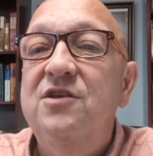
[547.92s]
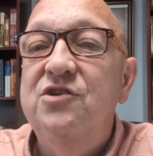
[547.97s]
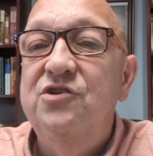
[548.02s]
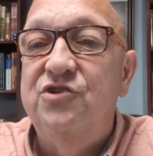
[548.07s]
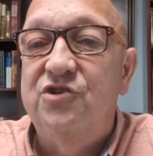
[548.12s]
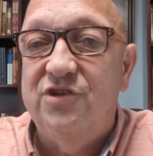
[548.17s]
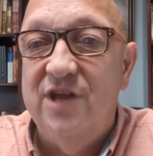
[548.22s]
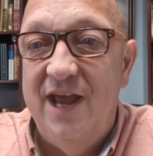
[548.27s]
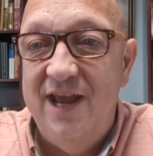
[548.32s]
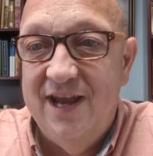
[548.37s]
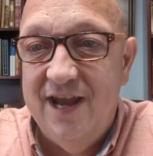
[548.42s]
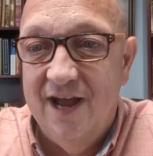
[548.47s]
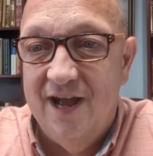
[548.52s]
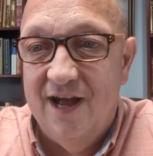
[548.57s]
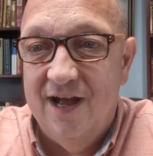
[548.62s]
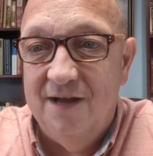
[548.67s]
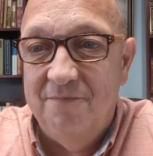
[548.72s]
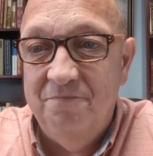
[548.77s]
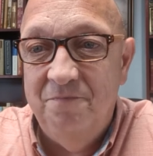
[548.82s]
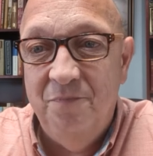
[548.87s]
Stay
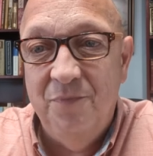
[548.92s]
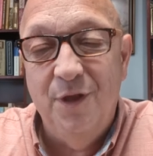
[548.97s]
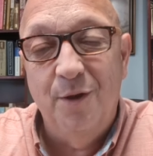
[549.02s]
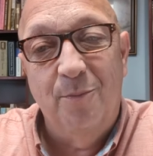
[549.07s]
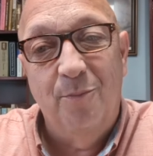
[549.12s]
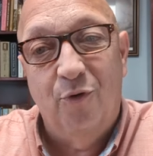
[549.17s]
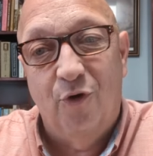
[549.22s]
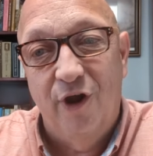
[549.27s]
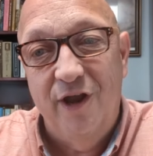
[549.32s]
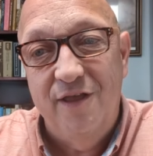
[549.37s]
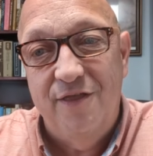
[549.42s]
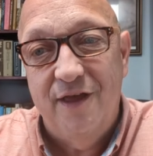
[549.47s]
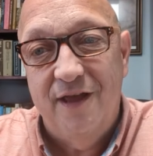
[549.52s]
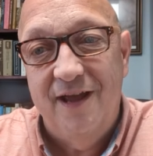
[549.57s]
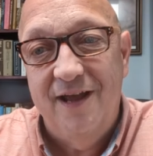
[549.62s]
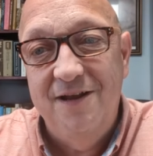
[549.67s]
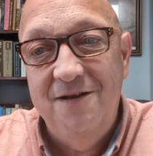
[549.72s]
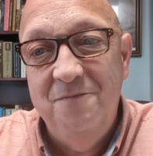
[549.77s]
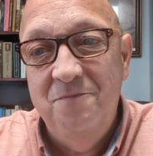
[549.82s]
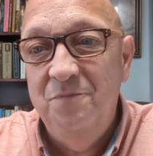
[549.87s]
calm, breathe
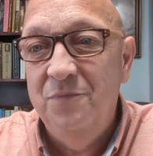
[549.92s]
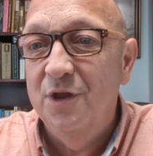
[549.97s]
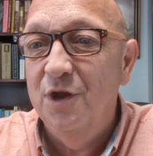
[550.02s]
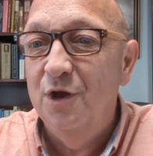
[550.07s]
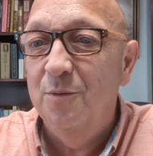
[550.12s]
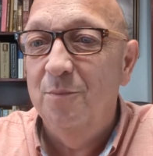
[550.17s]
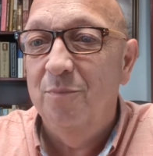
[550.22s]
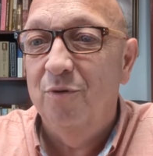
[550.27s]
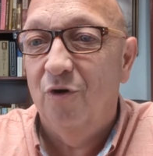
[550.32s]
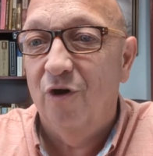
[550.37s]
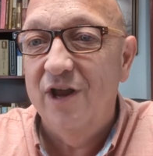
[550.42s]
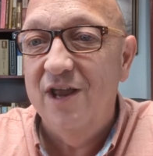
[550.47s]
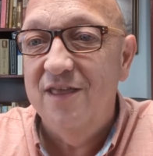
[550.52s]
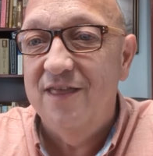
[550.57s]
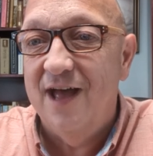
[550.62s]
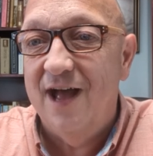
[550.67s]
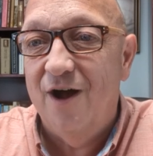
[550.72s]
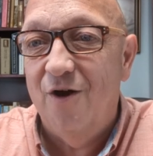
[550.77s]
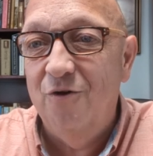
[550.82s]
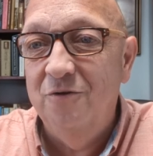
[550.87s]
in,
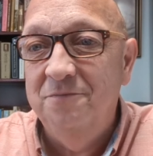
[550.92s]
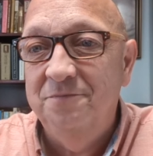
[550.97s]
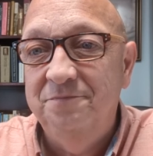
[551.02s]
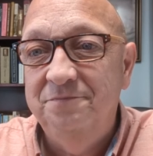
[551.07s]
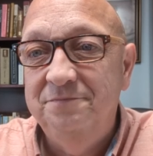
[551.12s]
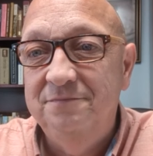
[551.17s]
breathe out.